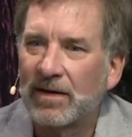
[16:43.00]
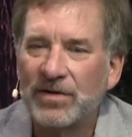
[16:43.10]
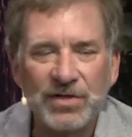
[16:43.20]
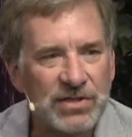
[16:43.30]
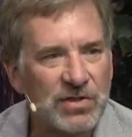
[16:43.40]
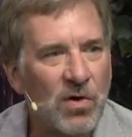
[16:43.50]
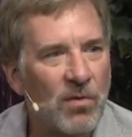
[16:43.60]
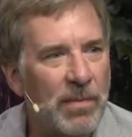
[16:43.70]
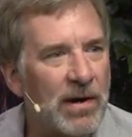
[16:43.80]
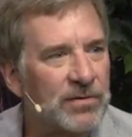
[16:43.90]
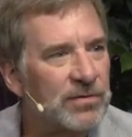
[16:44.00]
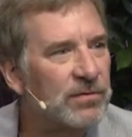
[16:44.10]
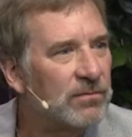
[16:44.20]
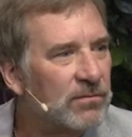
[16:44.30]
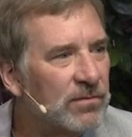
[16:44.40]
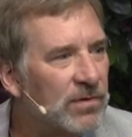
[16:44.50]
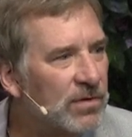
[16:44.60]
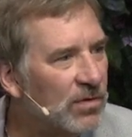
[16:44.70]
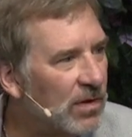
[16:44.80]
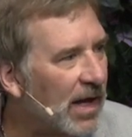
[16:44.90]
and just go about
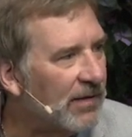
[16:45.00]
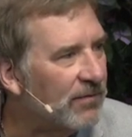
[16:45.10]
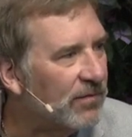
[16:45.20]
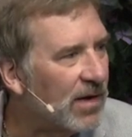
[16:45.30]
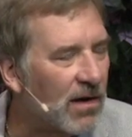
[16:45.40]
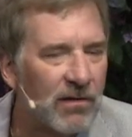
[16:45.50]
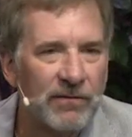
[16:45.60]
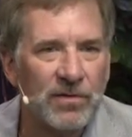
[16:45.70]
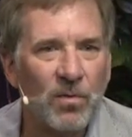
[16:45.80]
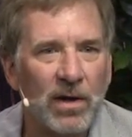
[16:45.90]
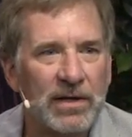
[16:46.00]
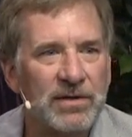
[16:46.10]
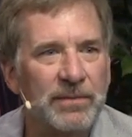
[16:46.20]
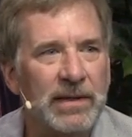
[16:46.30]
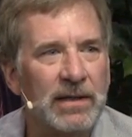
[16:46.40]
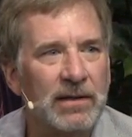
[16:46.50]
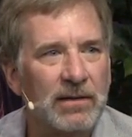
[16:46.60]
your life however you want it to be.